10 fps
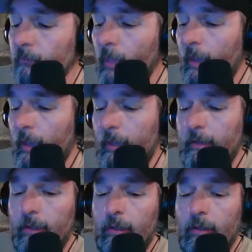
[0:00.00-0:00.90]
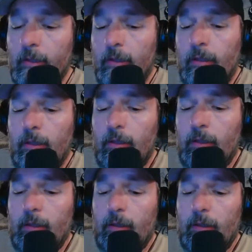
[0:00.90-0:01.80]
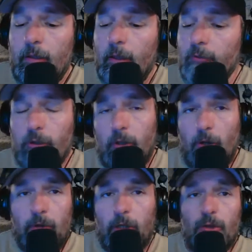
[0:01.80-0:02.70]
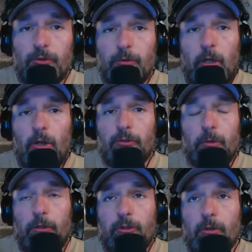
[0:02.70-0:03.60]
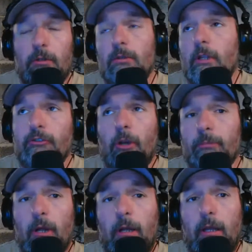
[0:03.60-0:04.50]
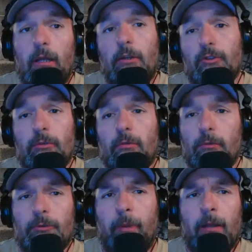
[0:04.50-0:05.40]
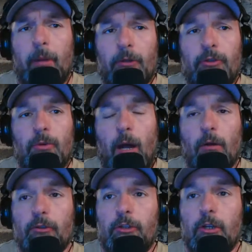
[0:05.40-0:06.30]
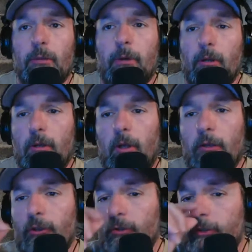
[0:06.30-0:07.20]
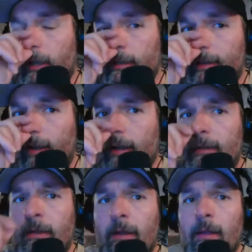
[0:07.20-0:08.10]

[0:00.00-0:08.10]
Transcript: And he knows what he's doing. He jumped right in. He's spent about 2 hours here. But as he was getting done,